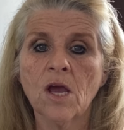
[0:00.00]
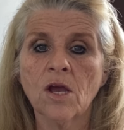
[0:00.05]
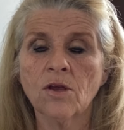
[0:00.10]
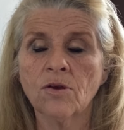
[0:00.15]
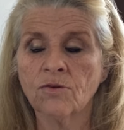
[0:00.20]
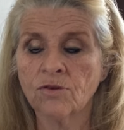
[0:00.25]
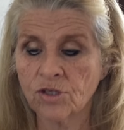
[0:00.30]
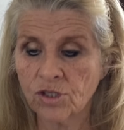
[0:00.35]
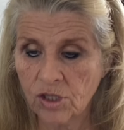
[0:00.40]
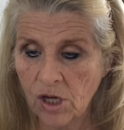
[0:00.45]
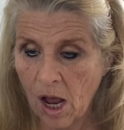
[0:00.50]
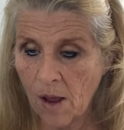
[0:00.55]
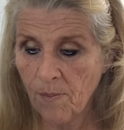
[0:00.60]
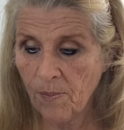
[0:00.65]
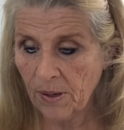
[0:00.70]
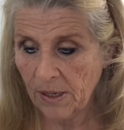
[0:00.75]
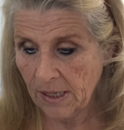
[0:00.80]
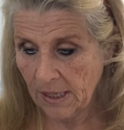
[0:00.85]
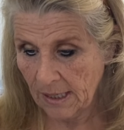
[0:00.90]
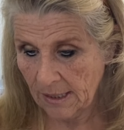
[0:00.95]
You're
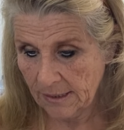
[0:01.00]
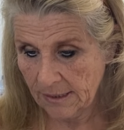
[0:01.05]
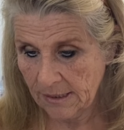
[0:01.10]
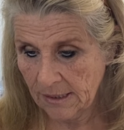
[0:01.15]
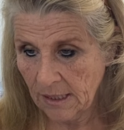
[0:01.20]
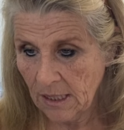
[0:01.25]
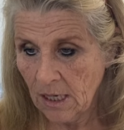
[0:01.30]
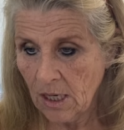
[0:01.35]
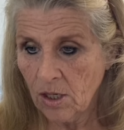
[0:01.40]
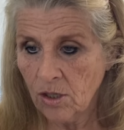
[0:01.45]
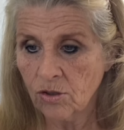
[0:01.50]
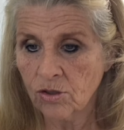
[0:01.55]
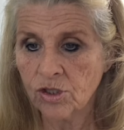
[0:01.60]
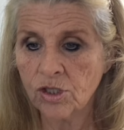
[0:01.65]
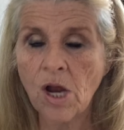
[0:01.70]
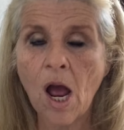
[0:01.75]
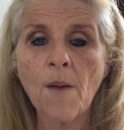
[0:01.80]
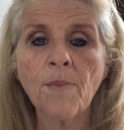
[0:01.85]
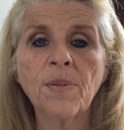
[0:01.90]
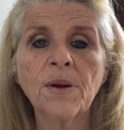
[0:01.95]
stopping it. You're
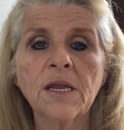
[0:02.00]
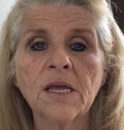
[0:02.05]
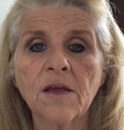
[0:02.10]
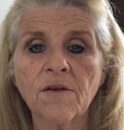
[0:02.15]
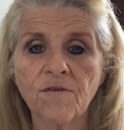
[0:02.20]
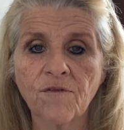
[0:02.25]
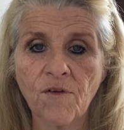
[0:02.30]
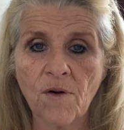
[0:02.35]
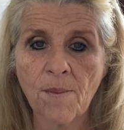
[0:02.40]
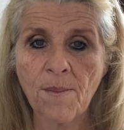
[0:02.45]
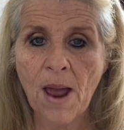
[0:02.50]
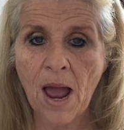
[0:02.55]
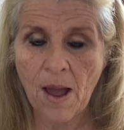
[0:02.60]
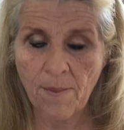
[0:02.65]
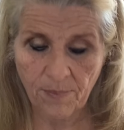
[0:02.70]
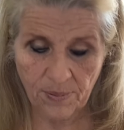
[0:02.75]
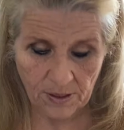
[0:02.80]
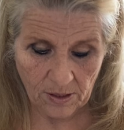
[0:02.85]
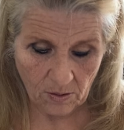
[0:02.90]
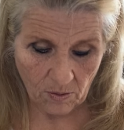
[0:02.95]
stopping it from
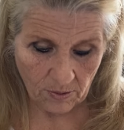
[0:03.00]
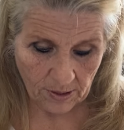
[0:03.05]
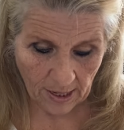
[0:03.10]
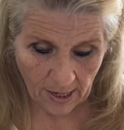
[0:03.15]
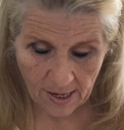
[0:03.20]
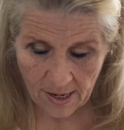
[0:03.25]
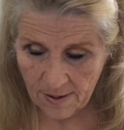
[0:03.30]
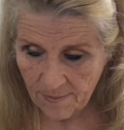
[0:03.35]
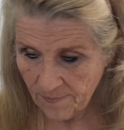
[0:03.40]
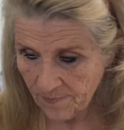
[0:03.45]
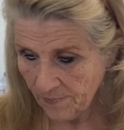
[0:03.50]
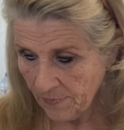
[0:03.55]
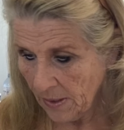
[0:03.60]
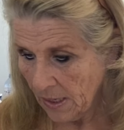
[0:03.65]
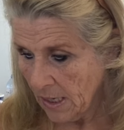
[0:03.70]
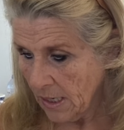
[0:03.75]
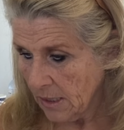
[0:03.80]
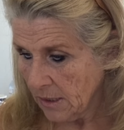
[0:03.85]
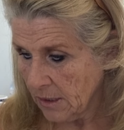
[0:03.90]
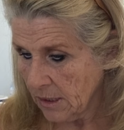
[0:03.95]
happening, okay?
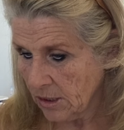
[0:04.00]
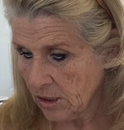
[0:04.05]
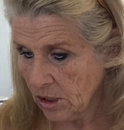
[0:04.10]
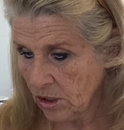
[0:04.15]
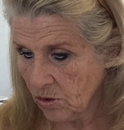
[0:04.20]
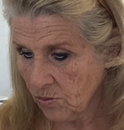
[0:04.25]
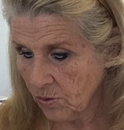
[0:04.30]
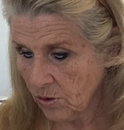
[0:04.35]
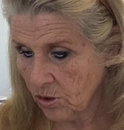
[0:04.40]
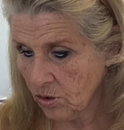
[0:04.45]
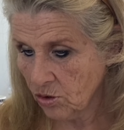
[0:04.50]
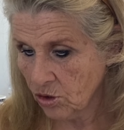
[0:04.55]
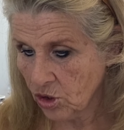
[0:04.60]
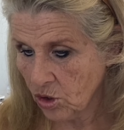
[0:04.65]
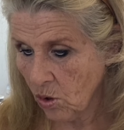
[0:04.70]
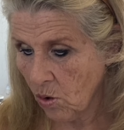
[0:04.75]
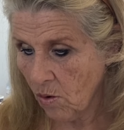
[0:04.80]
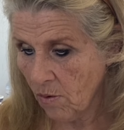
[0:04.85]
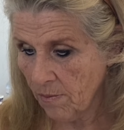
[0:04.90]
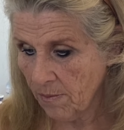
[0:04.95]
This is what they're
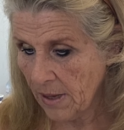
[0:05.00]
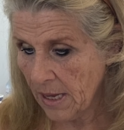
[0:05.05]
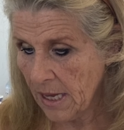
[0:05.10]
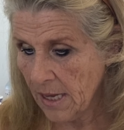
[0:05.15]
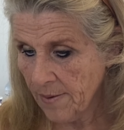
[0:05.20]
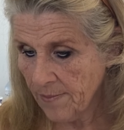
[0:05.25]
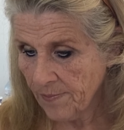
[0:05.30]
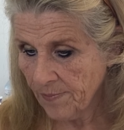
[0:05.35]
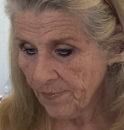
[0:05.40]
showing me.